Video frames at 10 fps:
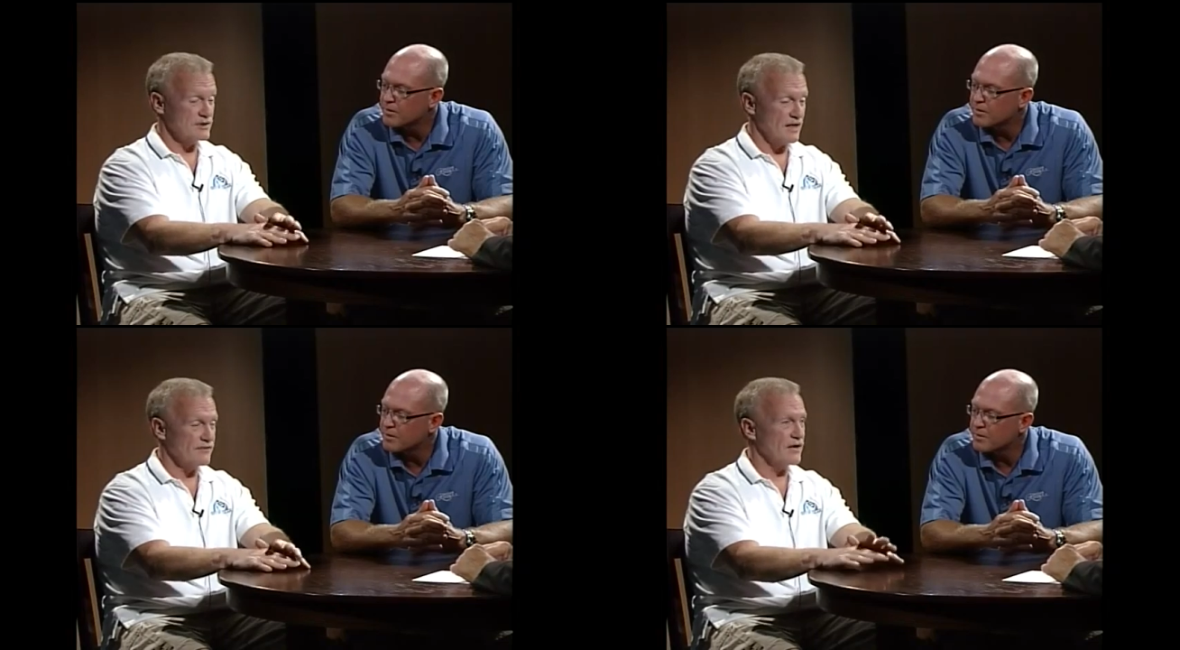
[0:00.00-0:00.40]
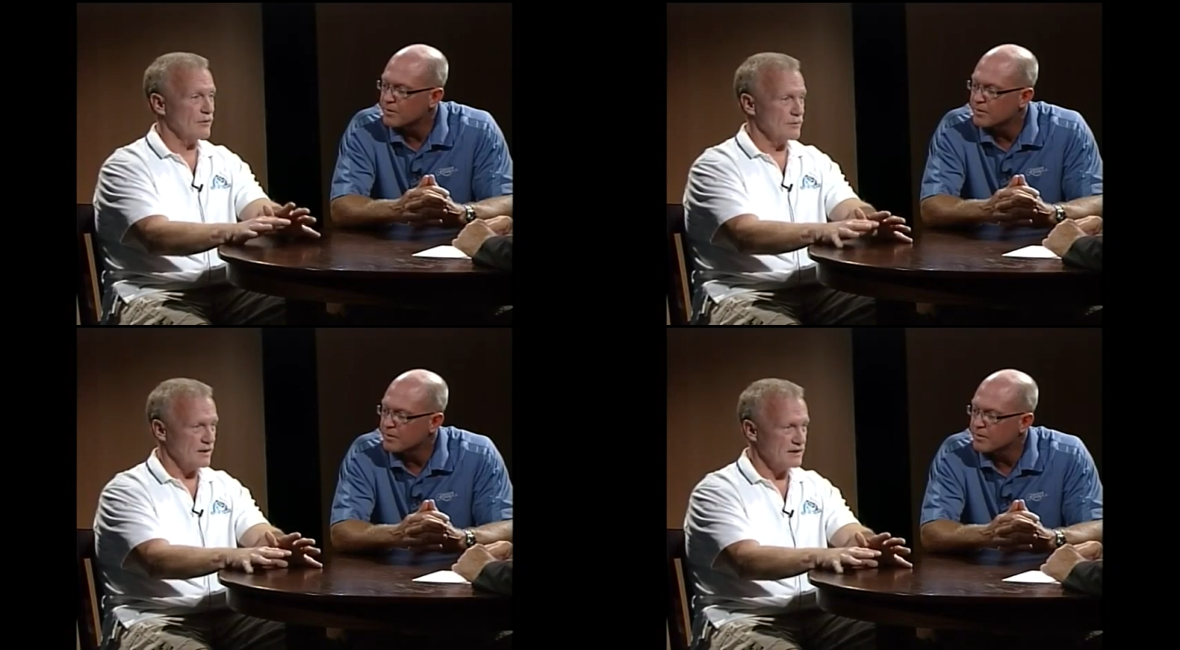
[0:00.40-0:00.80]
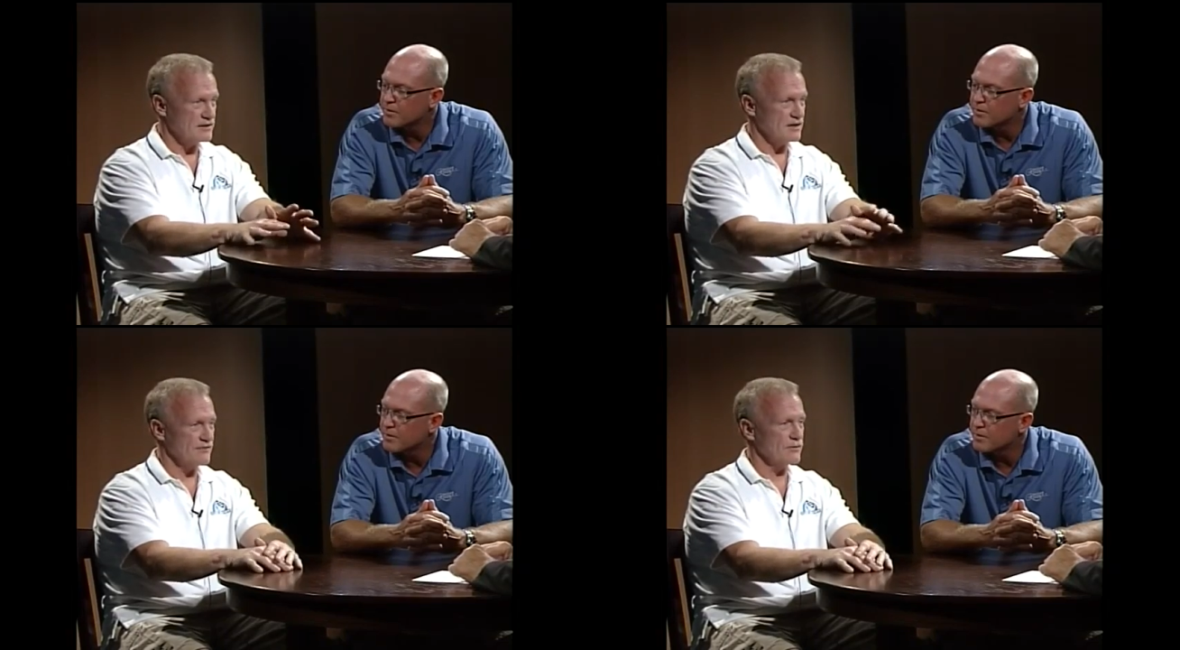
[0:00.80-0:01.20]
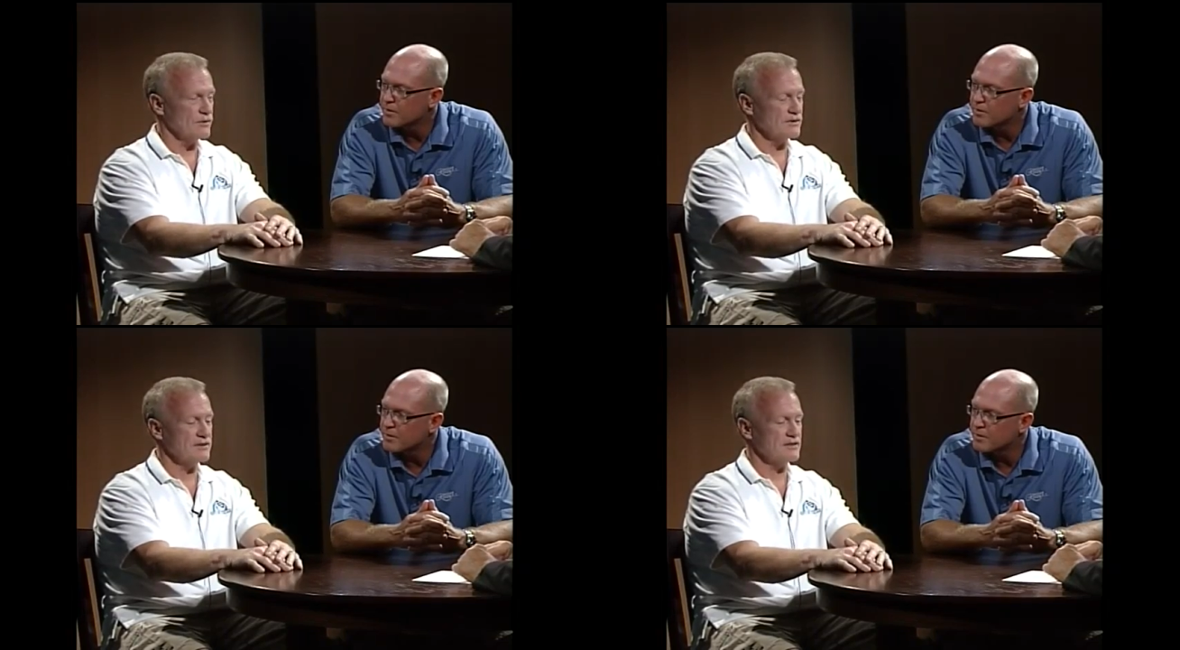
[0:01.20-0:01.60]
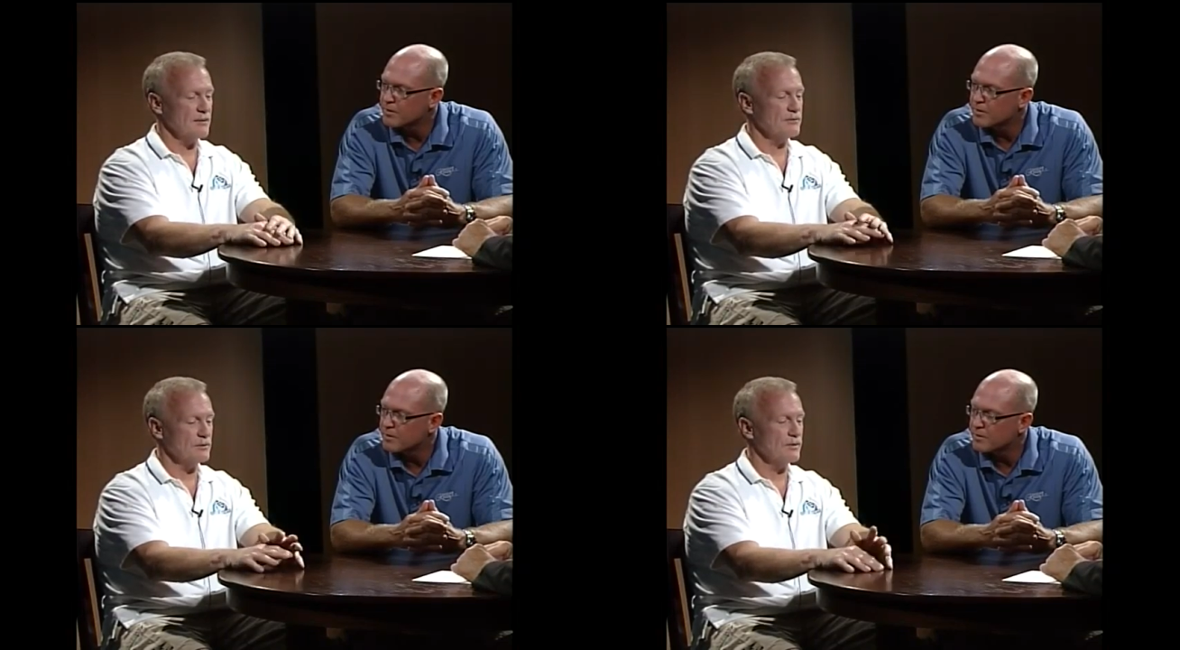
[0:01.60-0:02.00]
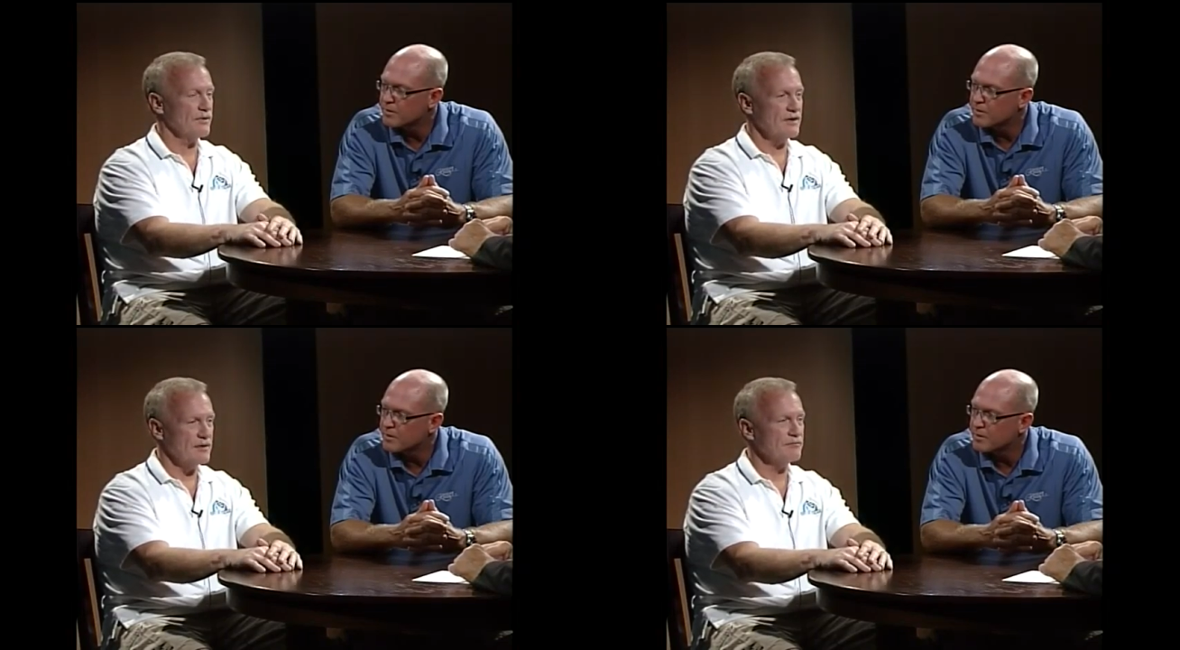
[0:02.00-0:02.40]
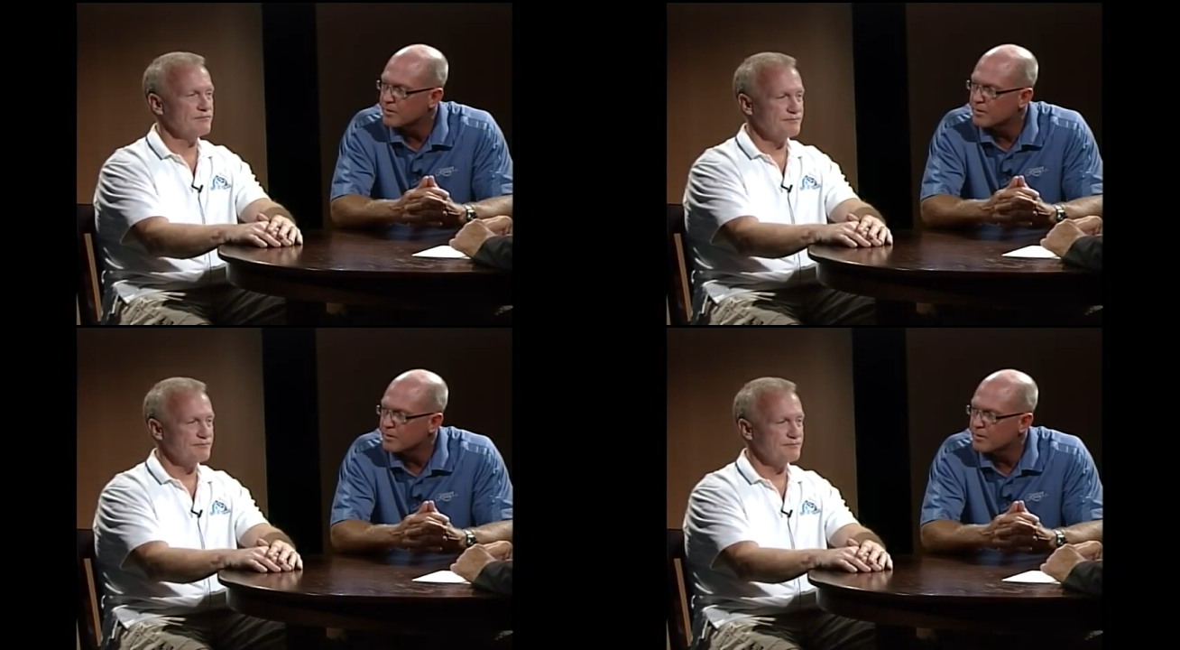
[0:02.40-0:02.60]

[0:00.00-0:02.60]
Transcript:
Speaker 1: safer, how do we make it safer, what's acceptable with them.